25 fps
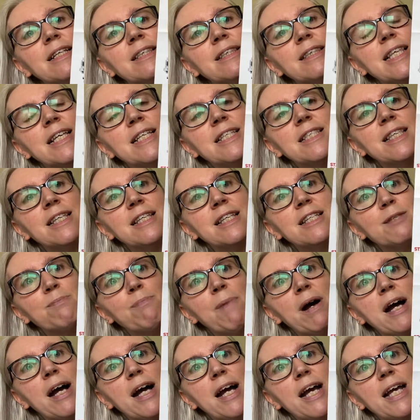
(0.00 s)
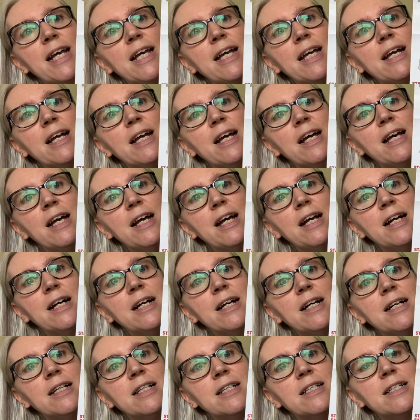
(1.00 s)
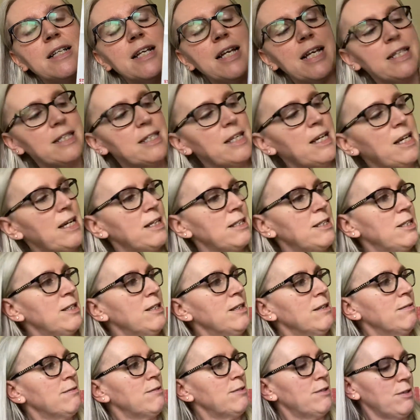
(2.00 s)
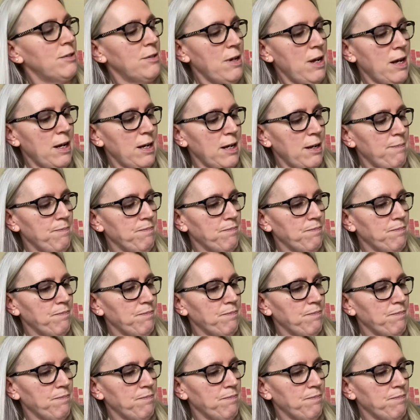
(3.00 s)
This is it's a, I